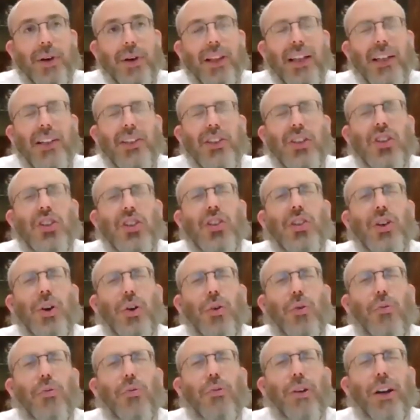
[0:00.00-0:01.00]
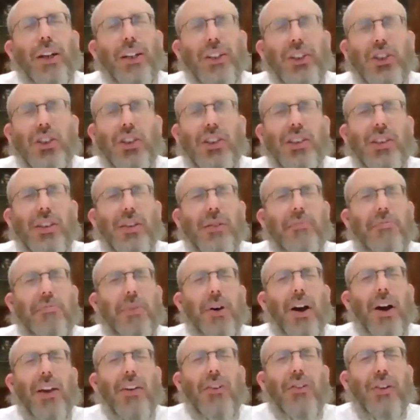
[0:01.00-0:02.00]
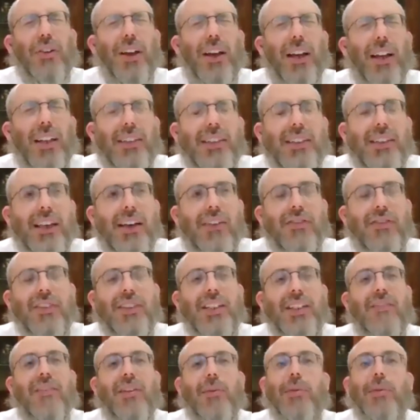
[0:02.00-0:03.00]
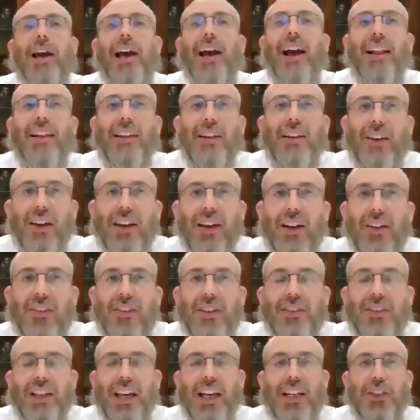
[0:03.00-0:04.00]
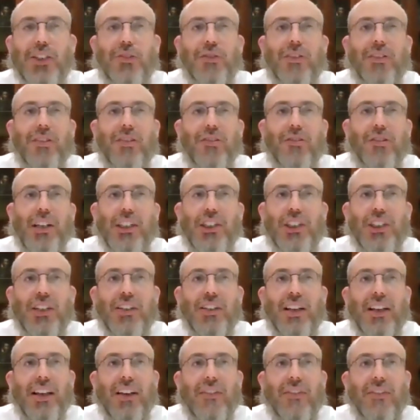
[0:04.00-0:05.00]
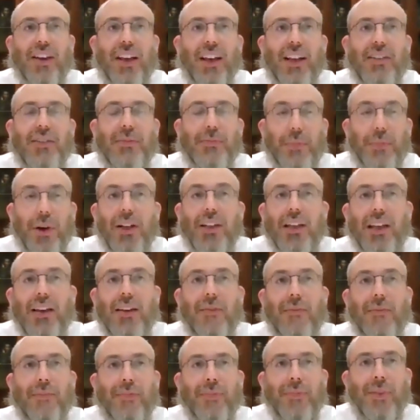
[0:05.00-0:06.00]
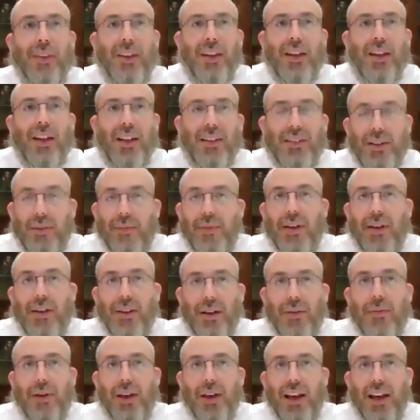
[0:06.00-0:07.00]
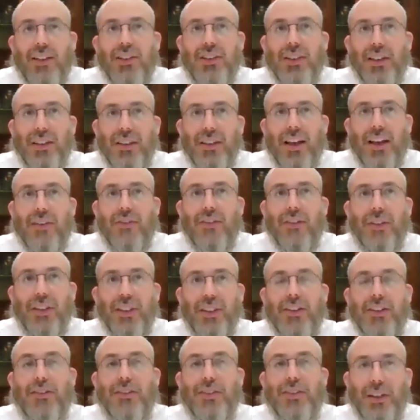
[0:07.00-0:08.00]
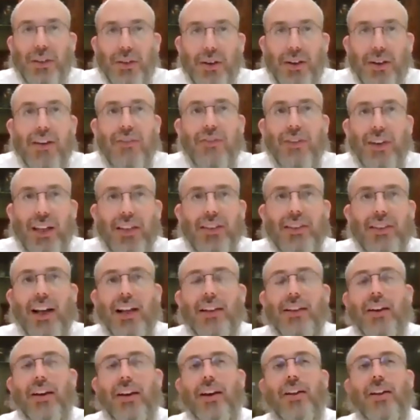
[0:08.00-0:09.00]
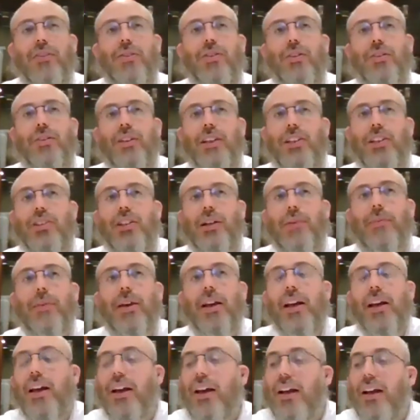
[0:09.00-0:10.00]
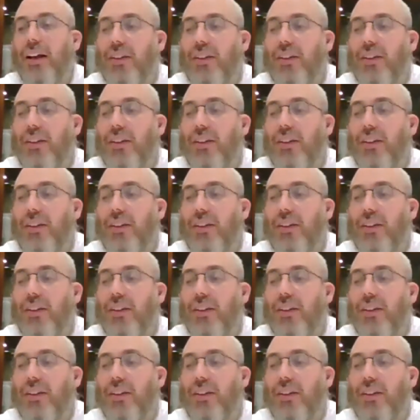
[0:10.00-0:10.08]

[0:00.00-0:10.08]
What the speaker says: But it's so rich. Buy your kids gifts. Give them Chanukah geld. There's an ancient tradition to give kids money. It's something that we actually take very seriously. You give kids Chanukah geld. You teach them